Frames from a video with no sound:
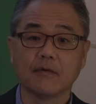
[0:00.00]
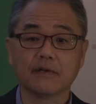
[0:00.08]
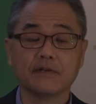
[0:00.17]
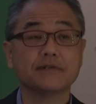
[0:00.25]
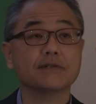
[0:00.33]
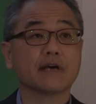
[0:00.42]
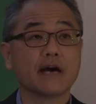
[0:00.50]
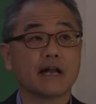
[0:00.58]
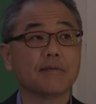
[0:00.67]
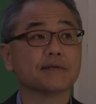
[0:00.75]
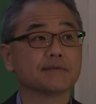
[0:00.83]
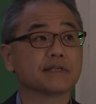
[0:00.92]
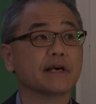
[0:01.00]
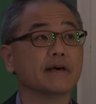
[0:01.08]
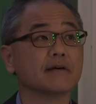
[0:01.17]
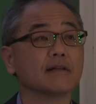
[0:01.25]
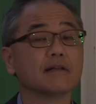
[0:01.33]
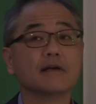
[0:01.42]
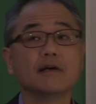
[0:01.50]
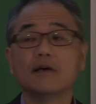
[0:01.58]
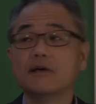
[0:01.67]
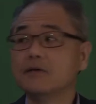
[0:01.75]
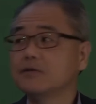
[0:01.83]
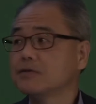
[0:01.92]
or this economies of scale.
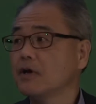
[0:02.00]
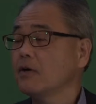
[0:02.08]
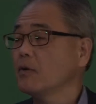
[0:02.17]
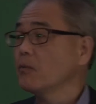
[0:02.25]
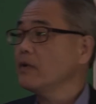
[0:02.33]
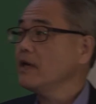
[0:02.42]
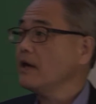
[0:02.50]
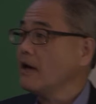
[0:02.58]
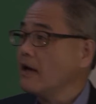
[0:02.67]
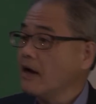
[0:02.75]
So we